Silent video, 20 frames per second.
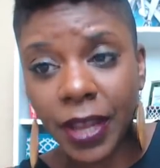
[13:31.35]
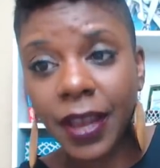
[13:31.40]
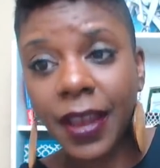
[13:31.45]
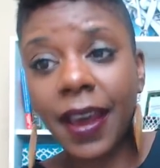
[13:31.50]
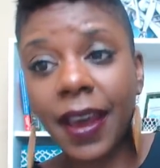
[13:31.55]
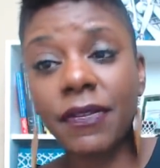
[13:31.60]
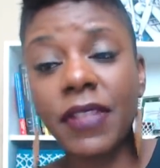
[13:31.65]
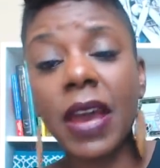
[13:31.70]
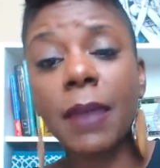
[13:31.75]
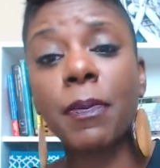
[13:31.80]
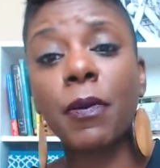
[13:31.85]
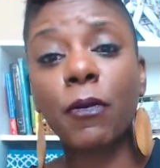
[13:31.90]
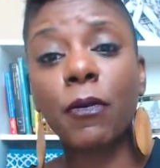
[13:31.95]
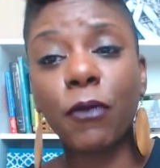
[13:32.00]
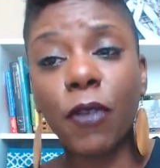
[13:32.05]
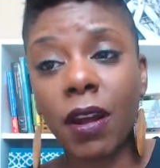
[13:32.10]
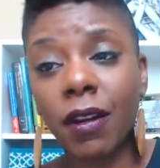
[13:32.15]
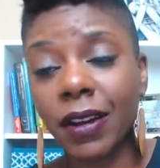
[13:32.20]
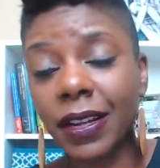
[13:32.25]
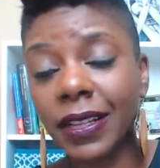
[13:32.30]
If they
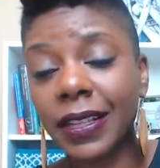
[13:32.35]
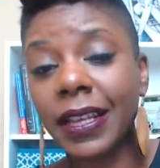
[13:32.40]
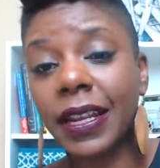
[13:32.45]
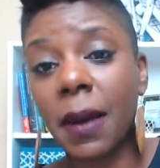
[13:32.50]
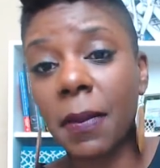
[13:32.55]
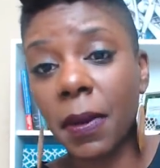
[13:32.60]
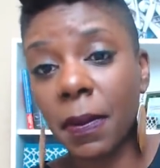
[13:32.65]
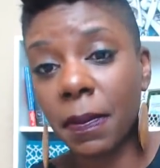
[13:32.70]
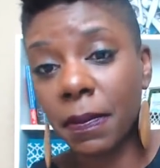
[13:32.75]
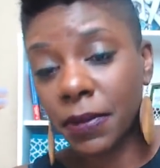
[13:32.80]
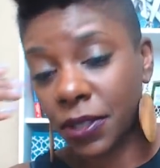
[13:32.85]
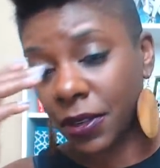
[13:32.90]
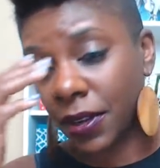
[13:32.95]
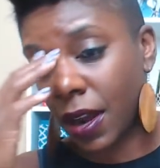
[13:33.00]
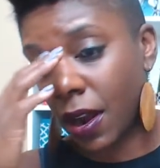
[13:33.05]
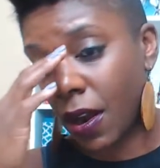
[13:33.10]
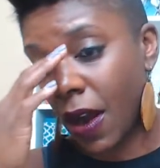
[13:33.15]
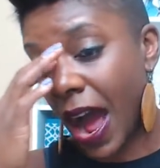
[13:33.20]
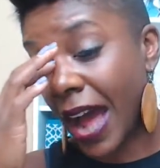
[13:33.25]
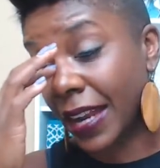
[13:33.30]
prefer it, then
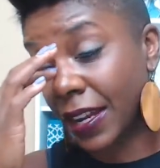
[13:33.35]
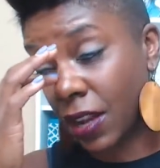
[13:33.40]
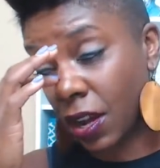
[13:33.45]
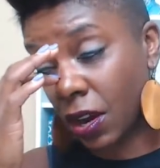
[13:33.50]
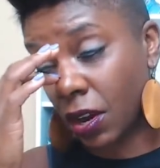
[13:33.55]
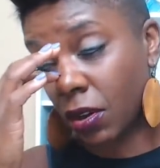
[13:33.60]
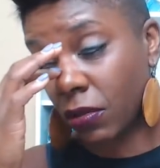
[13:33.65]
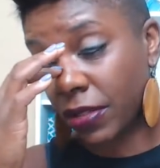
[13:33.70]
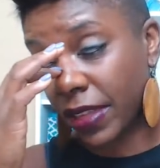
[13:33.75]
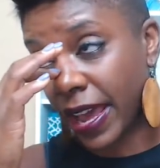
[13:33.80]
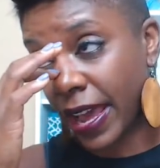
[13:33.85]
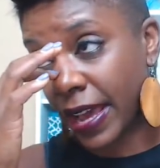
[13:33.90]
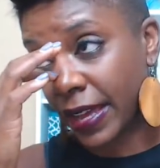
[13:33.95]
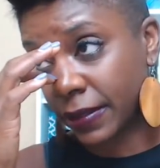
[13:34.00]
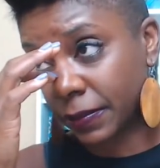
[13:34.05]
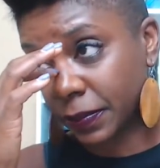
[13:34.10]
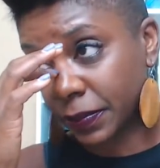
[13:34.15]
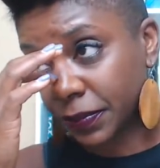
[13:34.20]
I know that